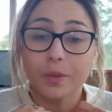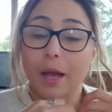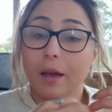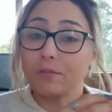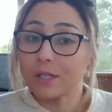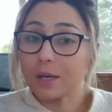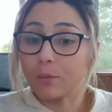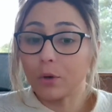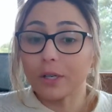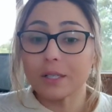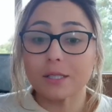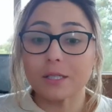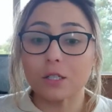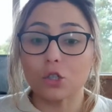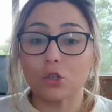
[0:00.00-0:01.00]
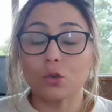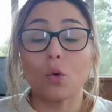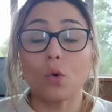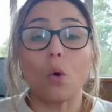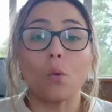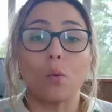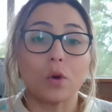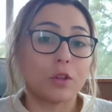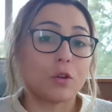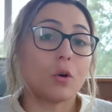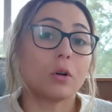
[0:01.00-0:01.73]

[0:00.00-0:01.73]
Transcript: Have someone assist you or with your